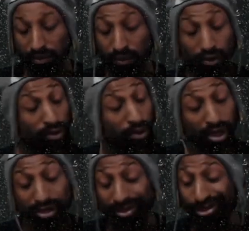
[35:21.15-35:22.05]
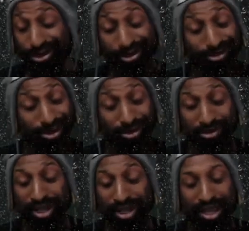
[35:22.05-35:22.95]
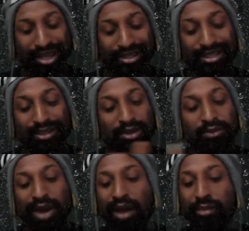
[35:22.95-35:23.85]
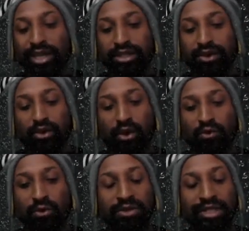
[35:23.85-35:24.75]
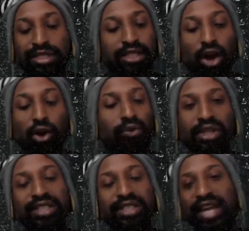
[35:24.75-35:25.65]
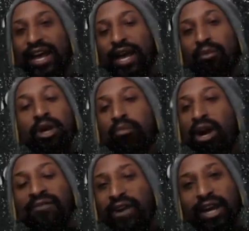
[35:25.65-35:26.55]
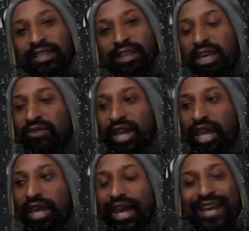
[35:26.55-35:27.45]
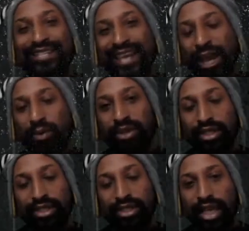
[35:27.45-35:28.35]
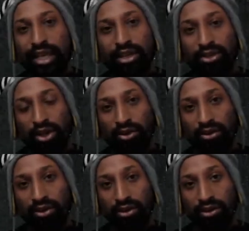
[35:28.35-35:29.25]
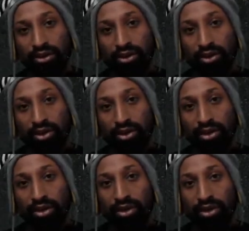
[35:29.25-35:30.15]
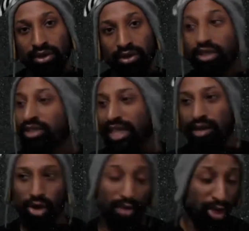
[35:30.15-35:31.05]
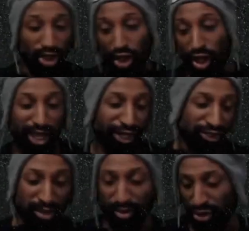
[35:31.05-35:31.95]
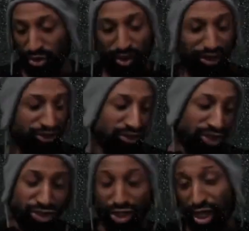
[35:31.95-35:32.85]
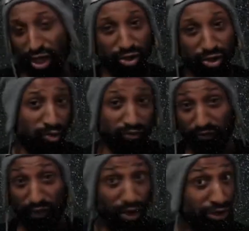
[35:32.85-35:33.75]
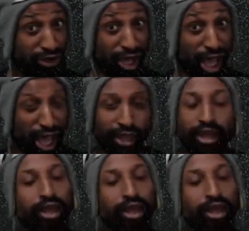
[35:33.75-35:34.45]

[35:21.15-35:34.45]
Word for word: You walk into courtrooms, and see, this is this is why I mentioned courtrooms because this is the only time motherfuckers are even in contact with the state at all. You tell me I'm a law-abiding, I'm a U.S. citizen, I got you vote or die.